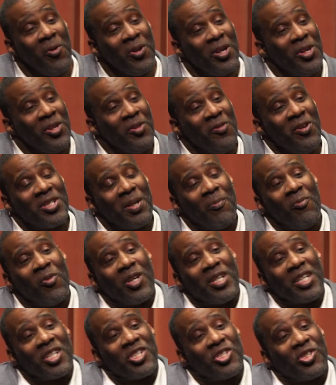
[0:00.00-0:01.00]
I'm going to do is I'm
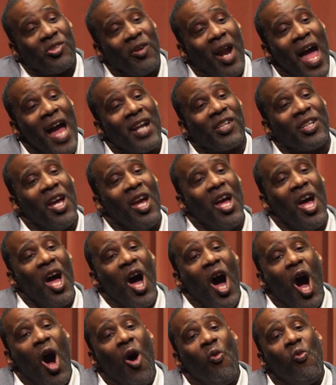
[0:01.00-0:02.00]
going to extract
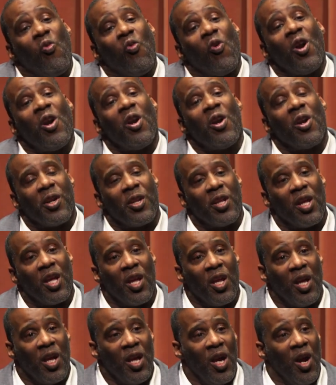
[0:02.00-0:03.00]
a word
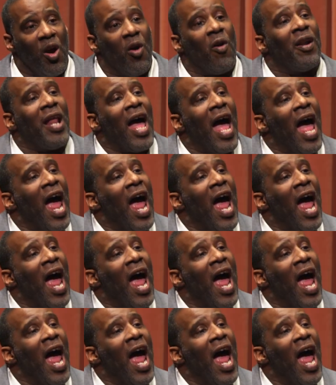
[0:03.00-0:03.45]
or an